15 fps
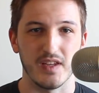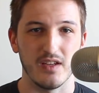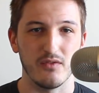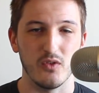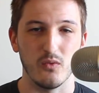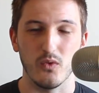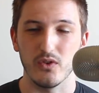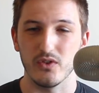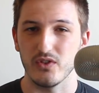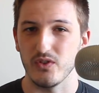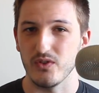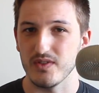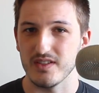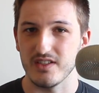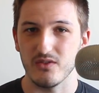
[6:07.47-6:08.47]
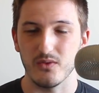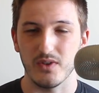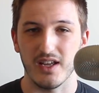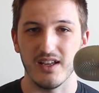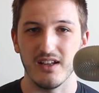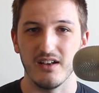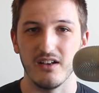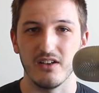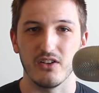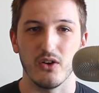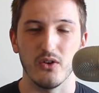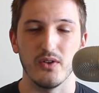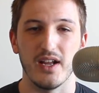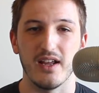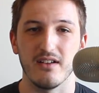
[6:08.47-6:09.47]
If you want to, you still can
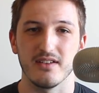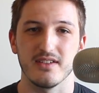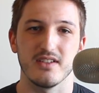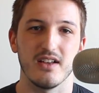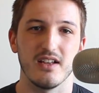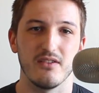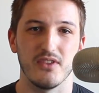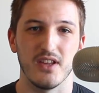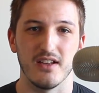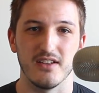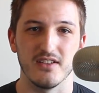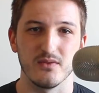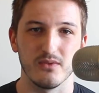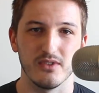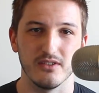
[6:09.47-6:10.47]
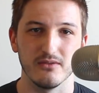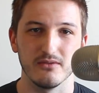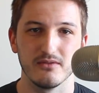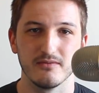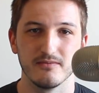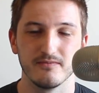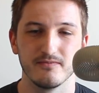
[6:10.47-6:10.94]
code outside of that as well.